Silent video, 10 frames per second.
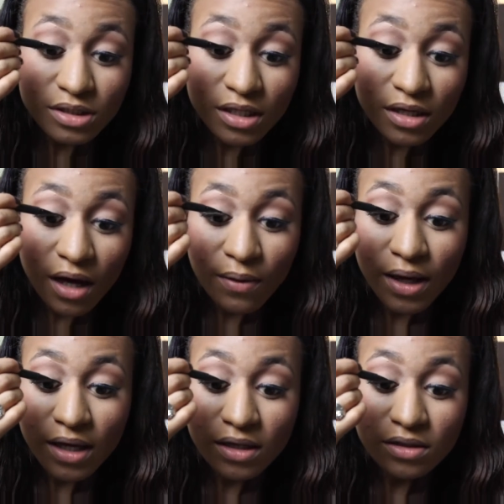I'm just gonna go
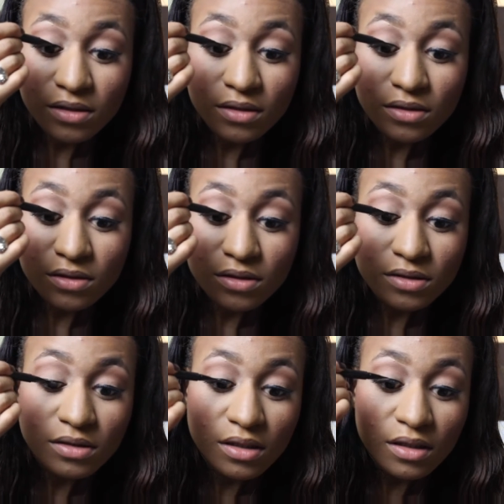in and
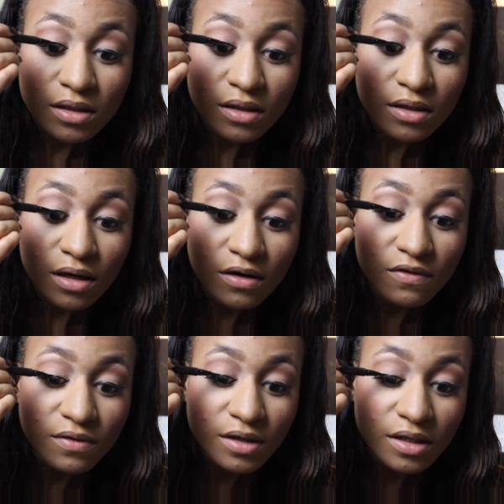just go
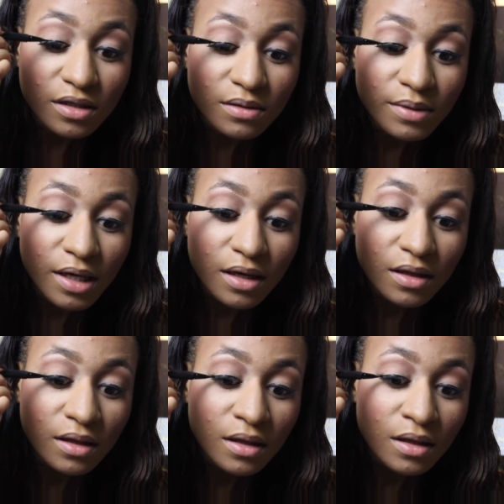over it a little bit
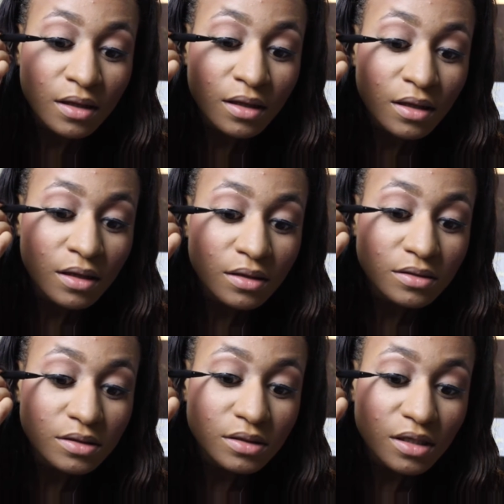
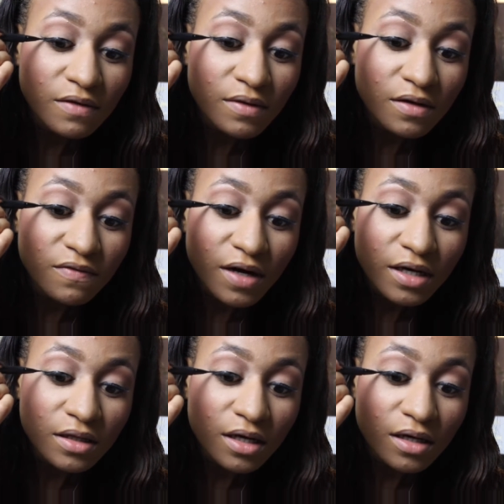just to give it a
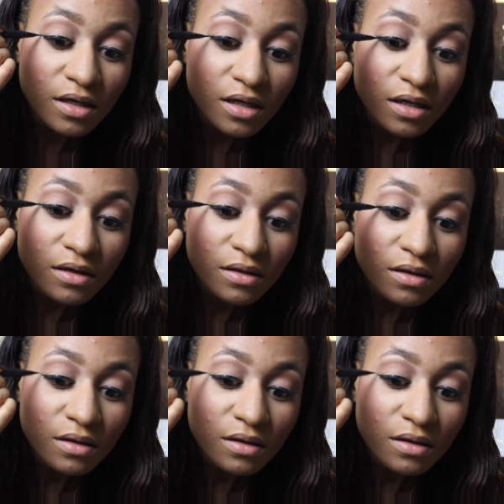fine line again.